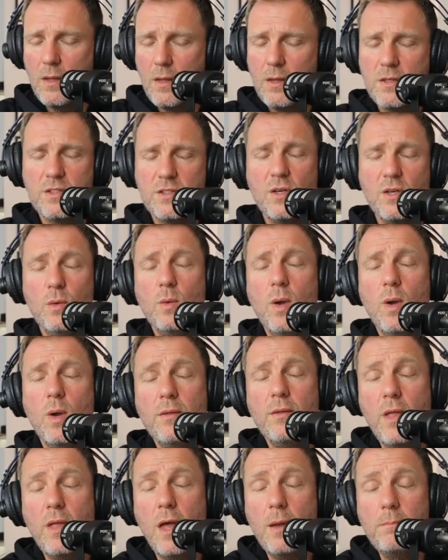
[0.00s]
So
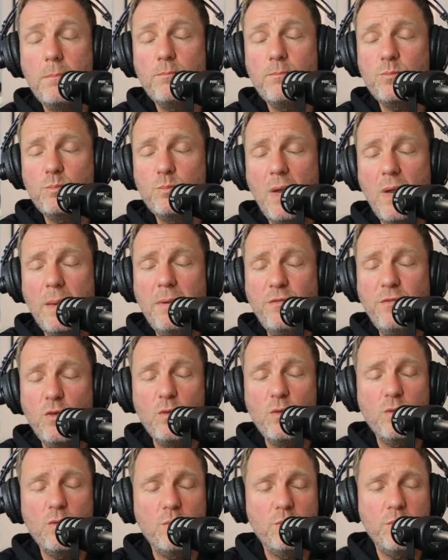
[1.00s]
um, maybe
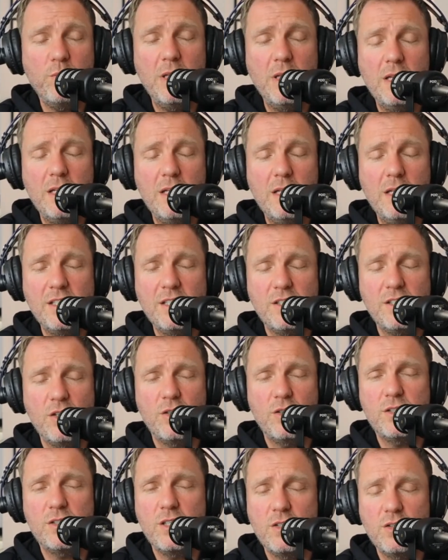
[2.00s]
for the
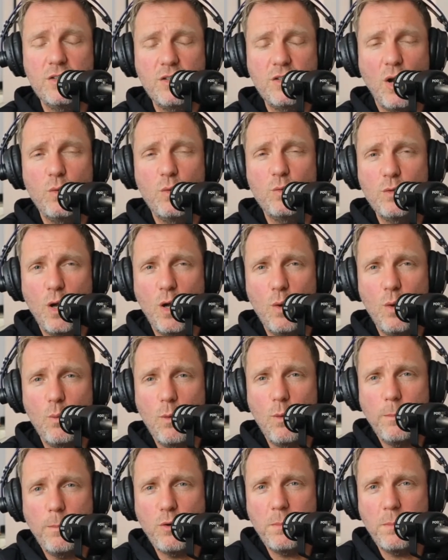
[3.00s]
listeners that don't know
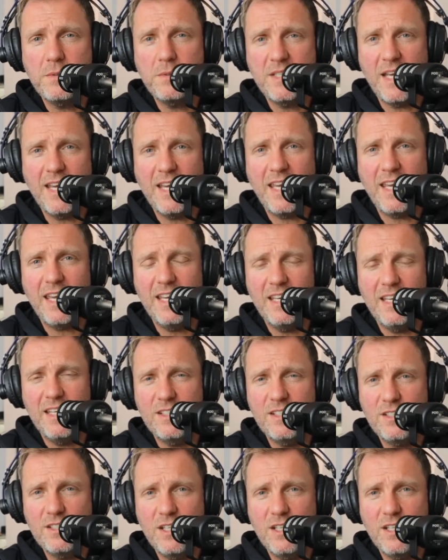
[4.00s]
what prop tech is,